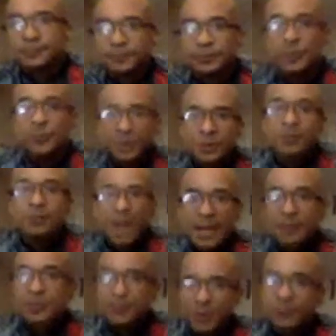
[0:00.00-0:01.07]
But when you
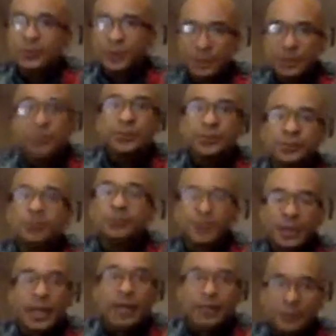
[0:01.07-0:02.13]
match it perfectly, you'll
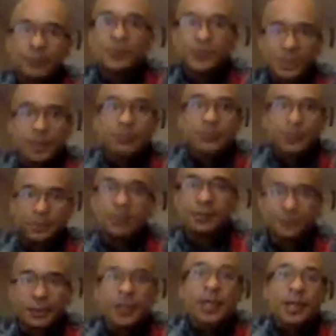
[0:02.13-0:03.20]
have the perception of
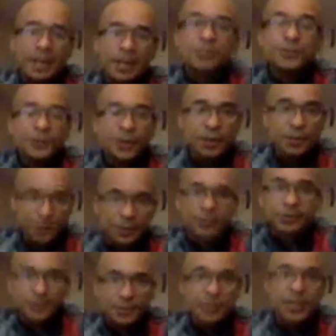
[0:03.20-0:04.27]
a stronger
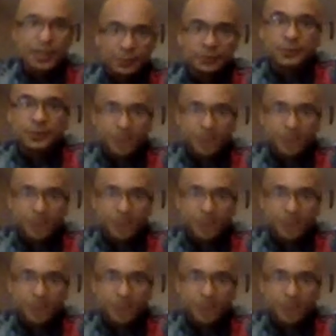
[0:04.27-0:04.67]
sound.